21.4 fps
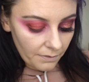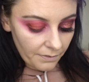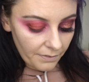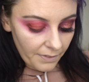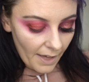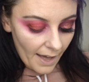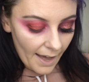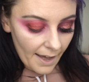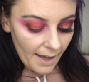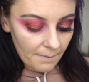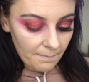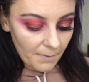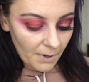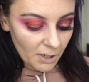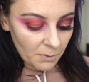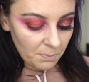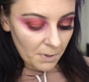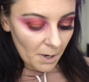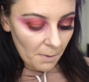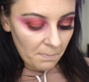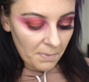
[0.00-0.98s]
That
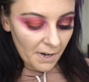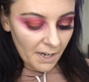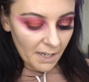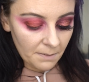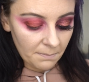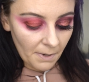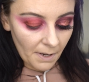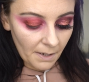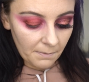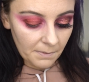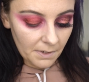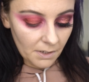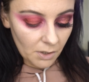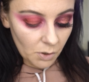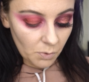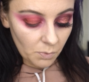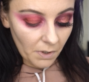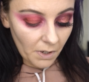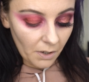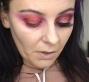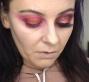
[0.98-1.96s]
must be a pressed pigment
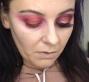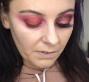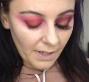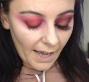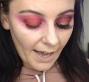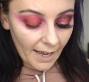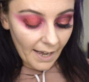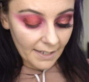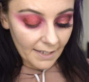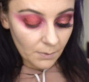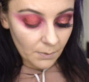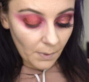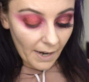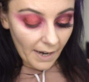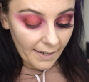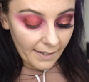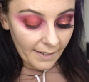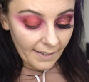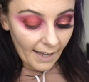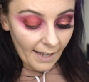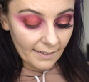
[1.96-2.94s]
as well. That is
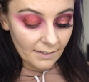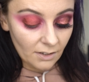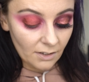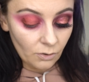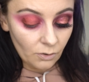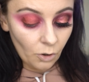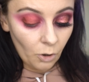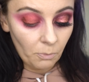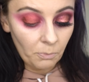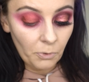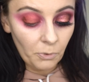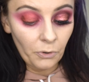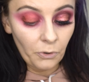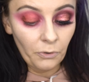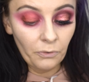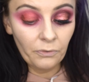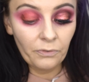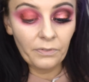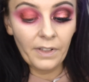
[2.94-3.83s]
why that did not move.